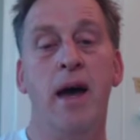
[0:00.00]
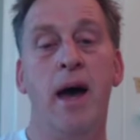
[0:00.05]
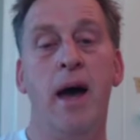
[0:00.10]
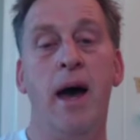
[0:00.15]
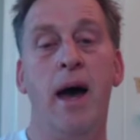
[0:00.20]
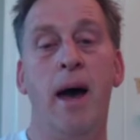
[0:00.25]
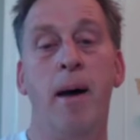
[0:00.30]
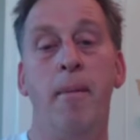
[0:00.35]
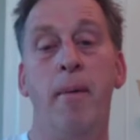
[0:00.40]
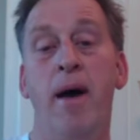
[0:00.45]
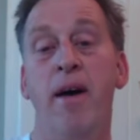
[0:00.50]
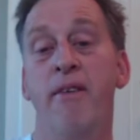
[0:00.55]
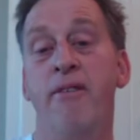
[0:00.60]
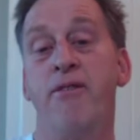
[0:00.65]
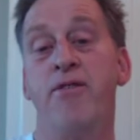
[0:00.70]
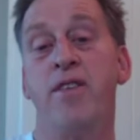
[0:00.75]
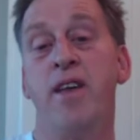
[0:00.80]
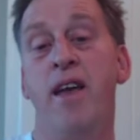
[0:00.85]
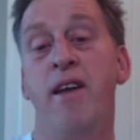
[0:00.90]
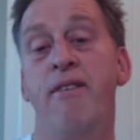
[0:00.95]

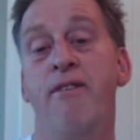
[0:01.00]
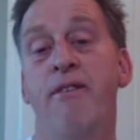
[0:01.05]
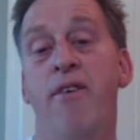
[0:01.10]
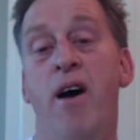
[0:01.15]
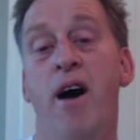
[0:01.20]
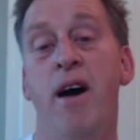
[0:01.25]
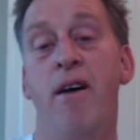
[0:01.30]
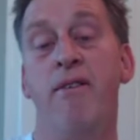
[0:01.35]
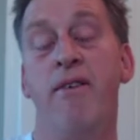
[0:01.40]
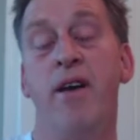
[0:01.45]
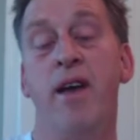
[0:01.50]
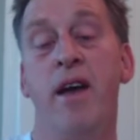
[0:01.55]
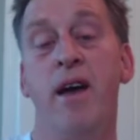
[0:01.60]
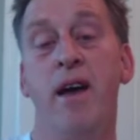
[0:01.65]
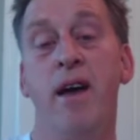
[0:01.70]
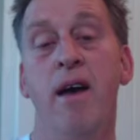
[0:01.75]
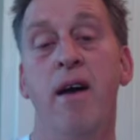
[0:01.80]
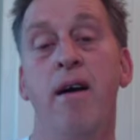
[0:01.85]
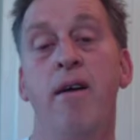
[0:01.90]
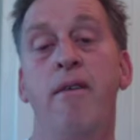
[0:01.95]
If d5
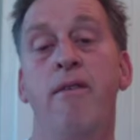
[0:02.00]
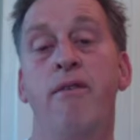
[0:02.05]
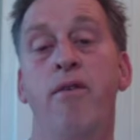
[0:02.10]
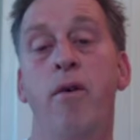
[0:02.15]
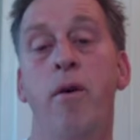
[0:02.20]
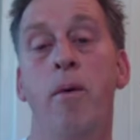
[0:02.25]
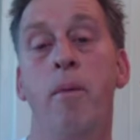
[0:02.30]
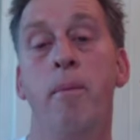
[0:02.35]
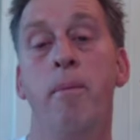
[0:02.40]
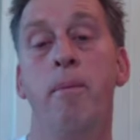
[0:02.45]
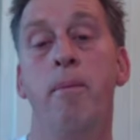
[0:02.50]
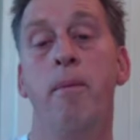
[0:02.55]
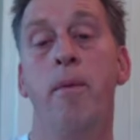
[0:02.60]
here for